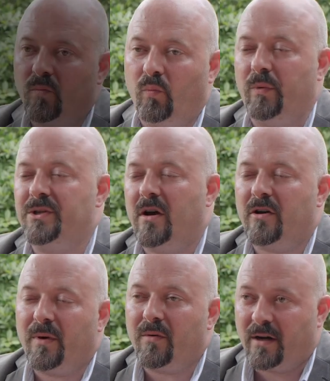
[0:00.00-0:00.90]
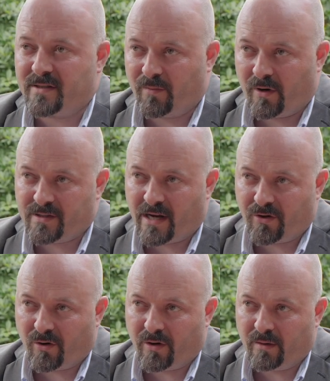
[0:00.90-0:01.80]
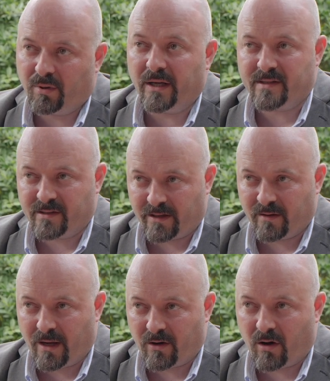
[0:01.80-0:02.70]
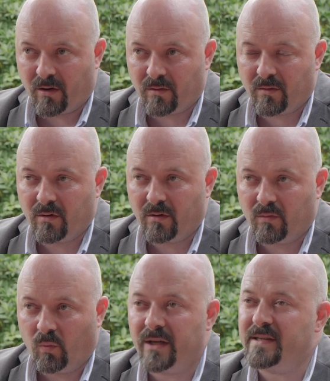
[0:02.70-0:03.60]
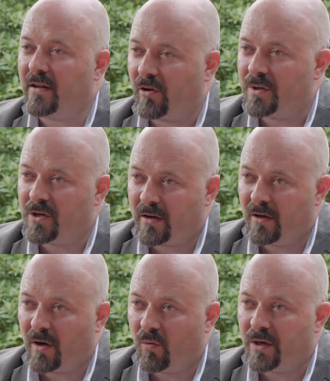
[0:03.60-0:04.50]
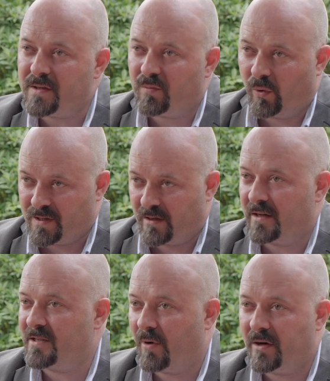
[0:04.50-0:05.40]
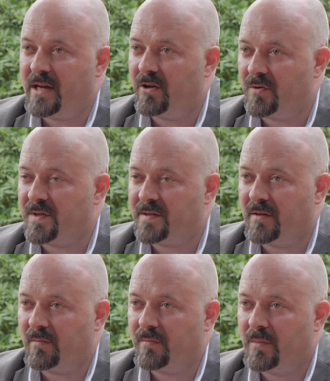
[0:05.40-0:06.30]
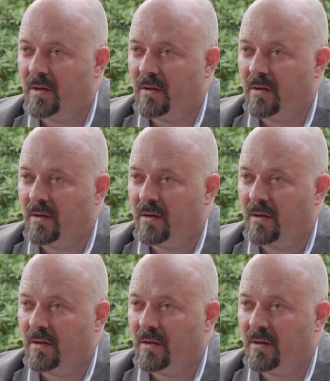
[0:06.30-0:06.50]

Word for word: when we talk about customary tenure in places like the Mekong, what exactly are we talking about? What is, what is a customary tenure system?